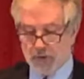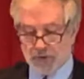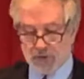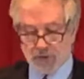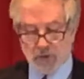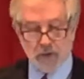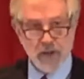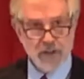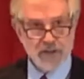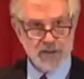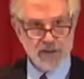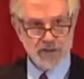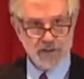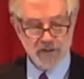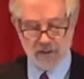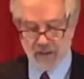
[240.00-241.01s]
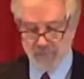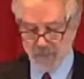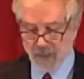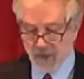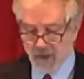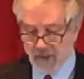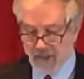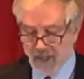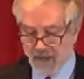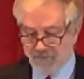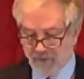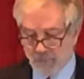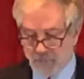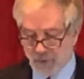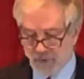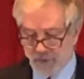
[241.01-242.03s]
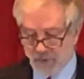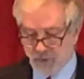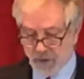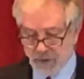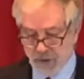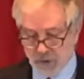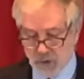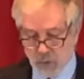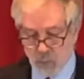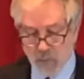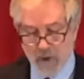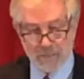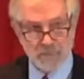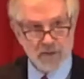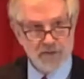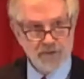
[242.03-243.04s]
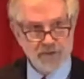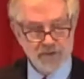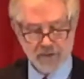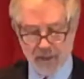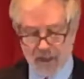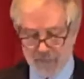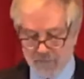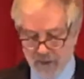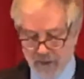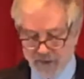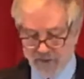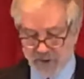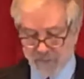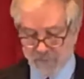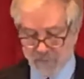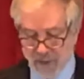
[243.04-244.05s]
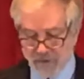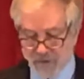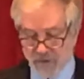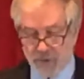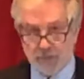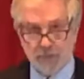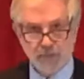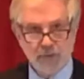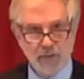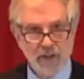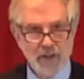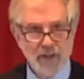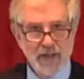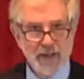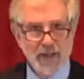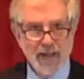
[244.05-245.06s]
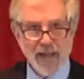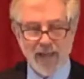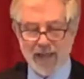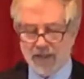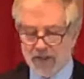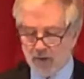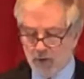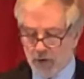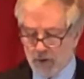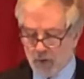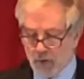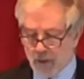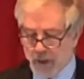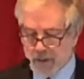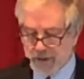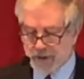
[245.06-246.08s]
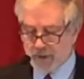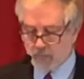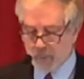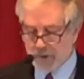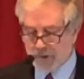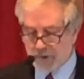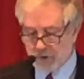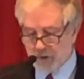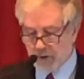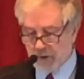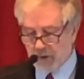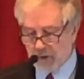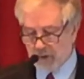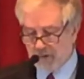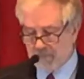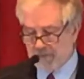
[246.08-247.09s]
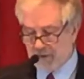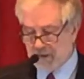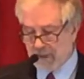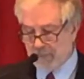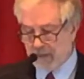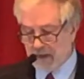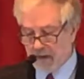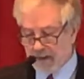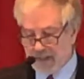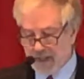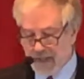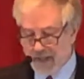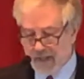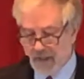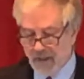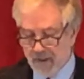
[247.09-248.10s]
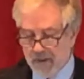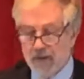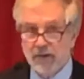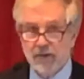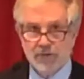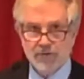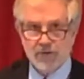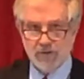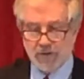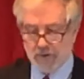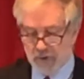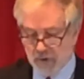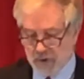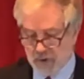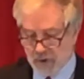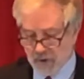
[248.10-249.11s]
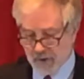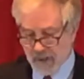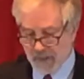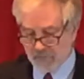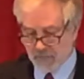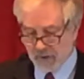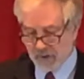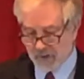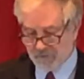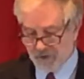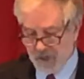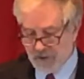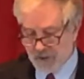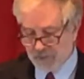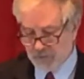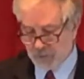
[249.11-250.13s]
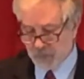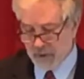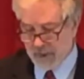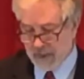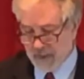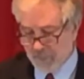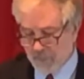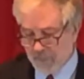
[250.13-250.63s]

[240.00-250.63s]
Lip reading: discourage the DPRK from pursuing nuclear weapons and ballistic missiles, and to encourage the return of the DPRK to the Nuclear Non-Proliferation Treaty.